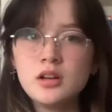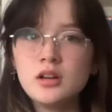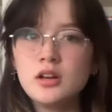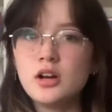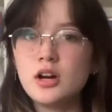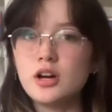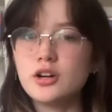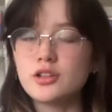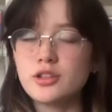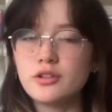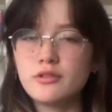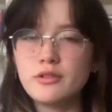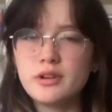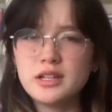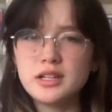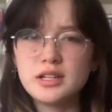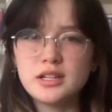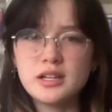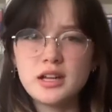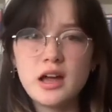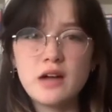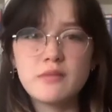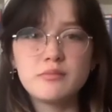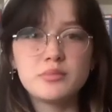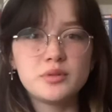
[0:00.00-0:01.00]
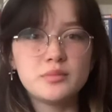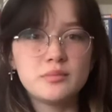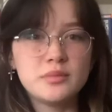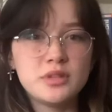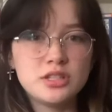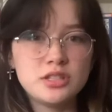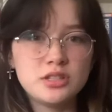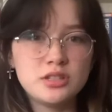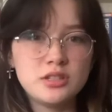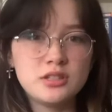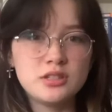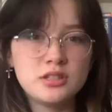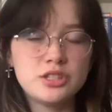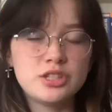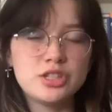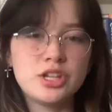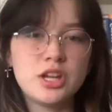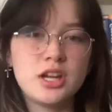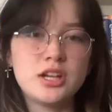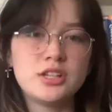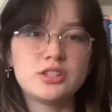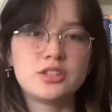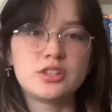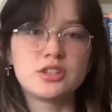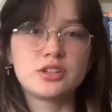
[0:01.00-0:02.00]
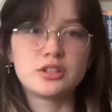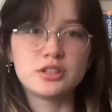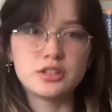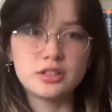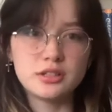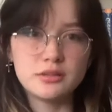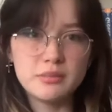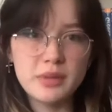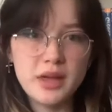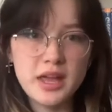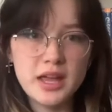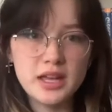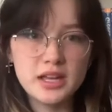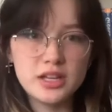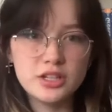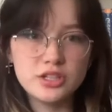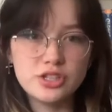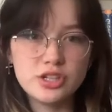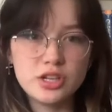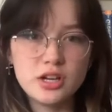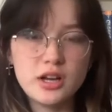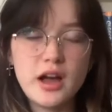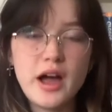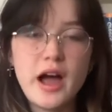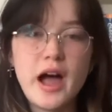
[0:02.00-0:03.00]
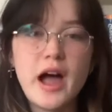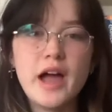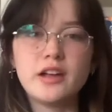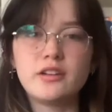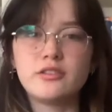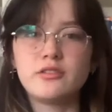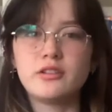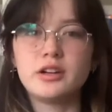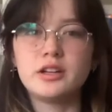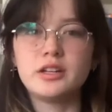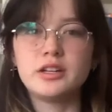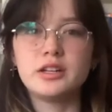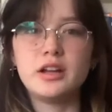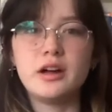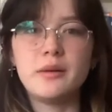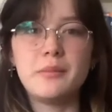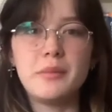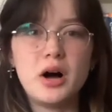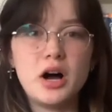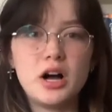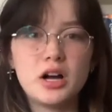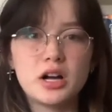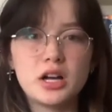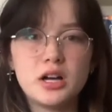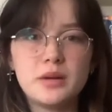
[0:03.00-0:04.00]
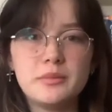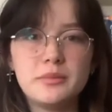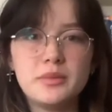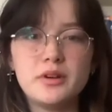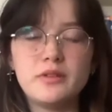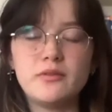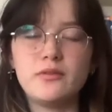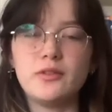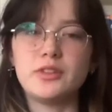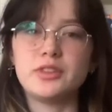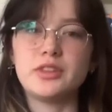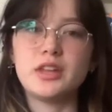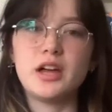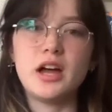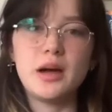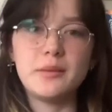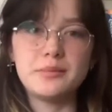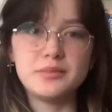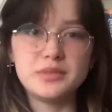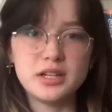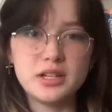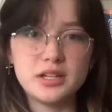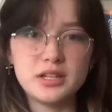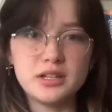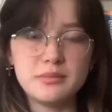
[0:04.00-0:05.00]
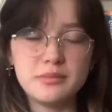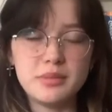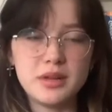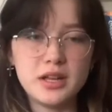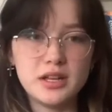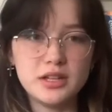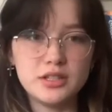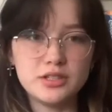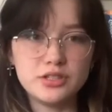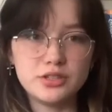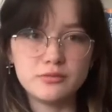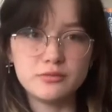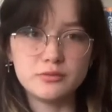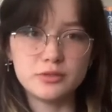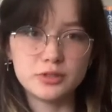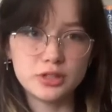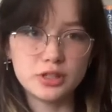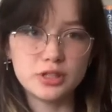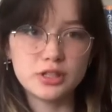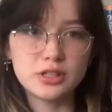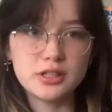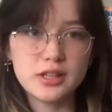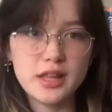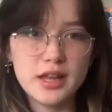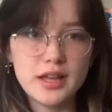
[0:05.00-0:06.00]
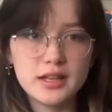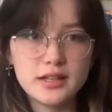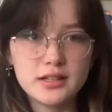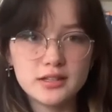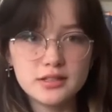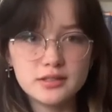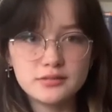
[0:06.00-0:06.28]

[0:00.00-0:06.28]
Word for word: Although I didn't have permission to change the current page, I created a mock-up of what the updated page would look like.